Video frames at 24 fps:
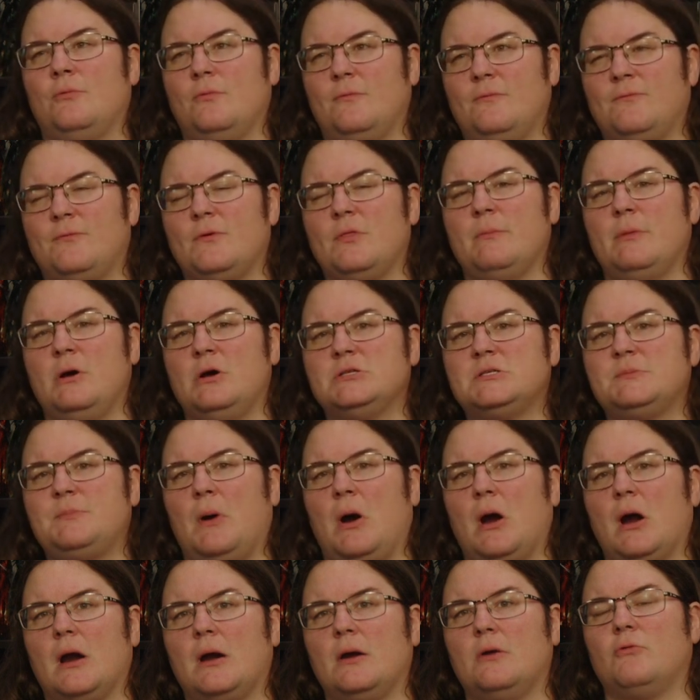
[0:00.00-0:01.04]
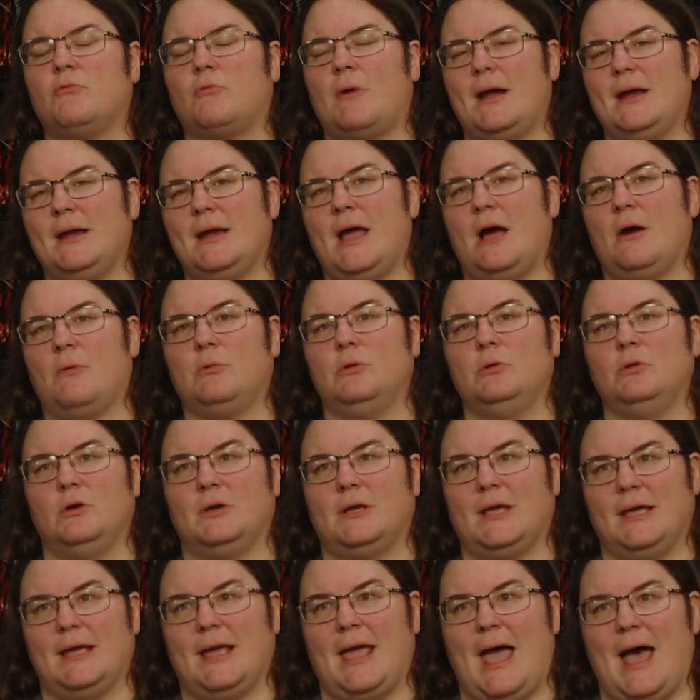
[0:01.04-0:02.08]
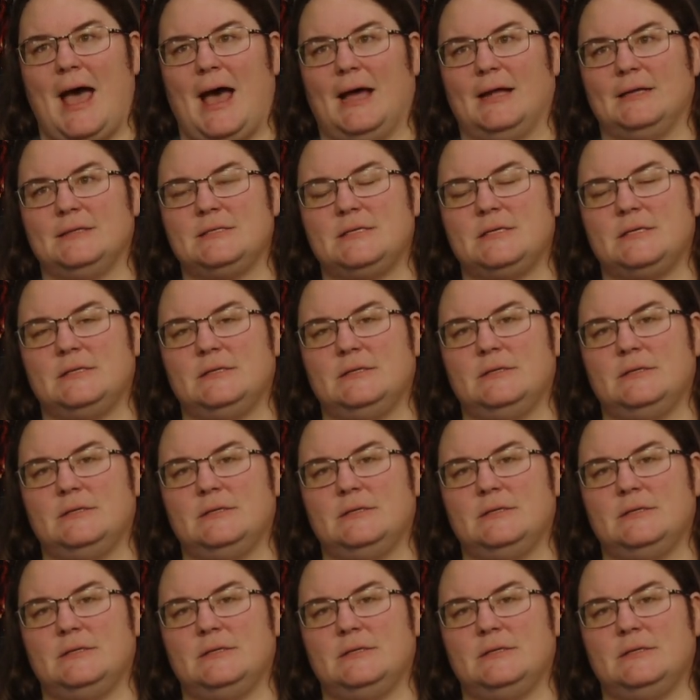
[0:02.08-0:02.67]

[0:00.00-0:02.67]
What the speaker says: for the most part, right now we're looking at